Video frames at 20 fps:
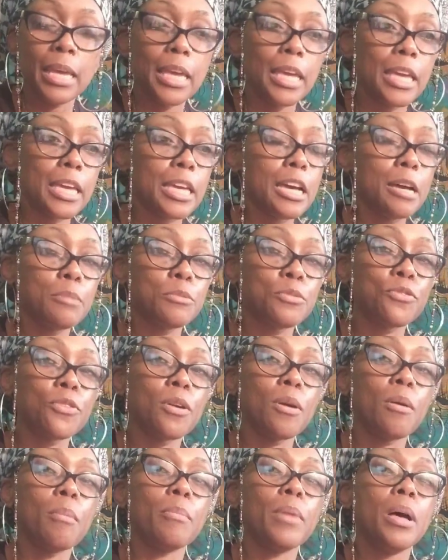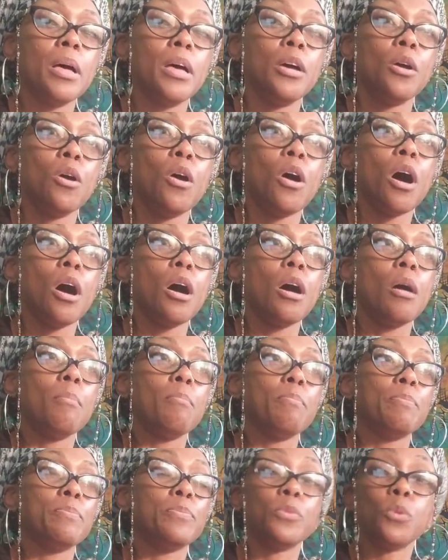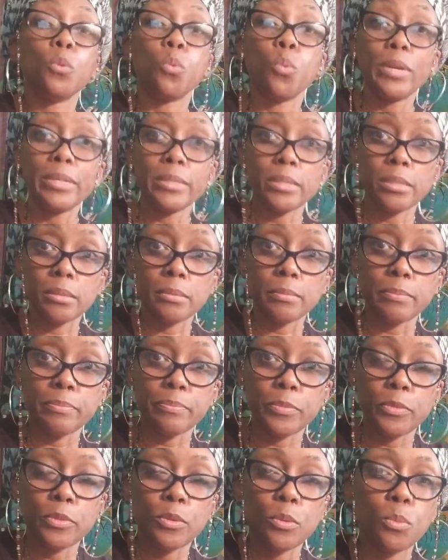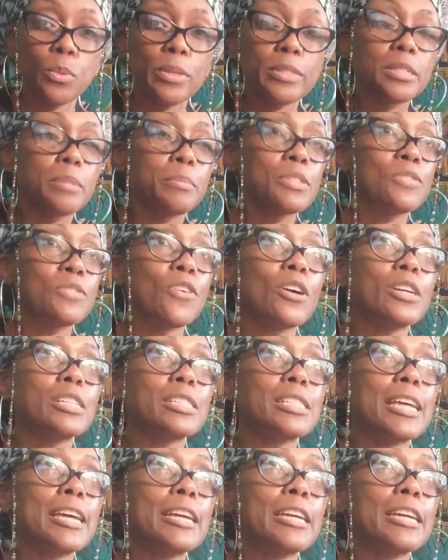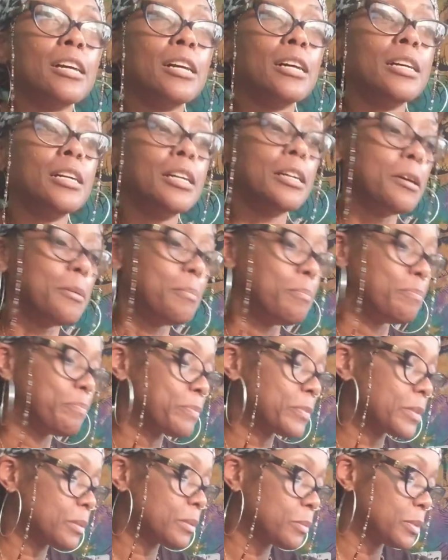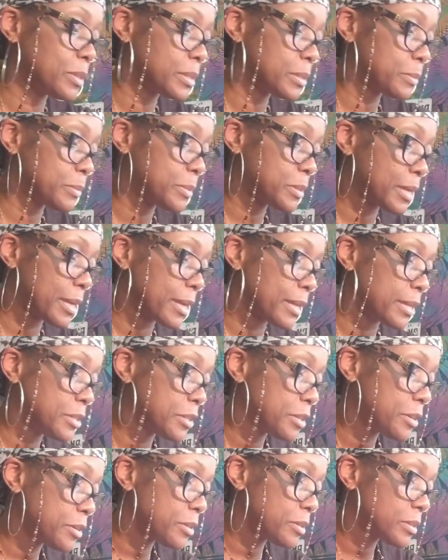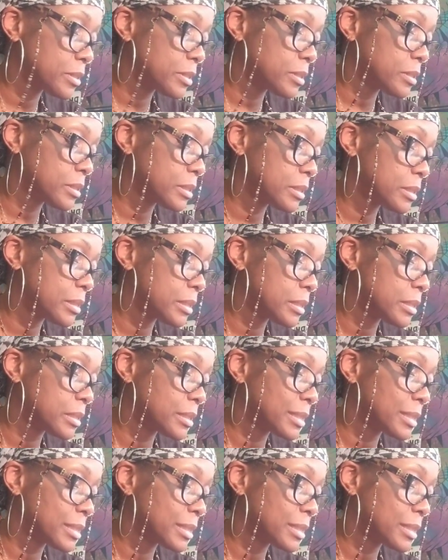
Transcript: It comes from the wisdom. The wisdom as far as like, what is it? What's that guy? Tarot, this is,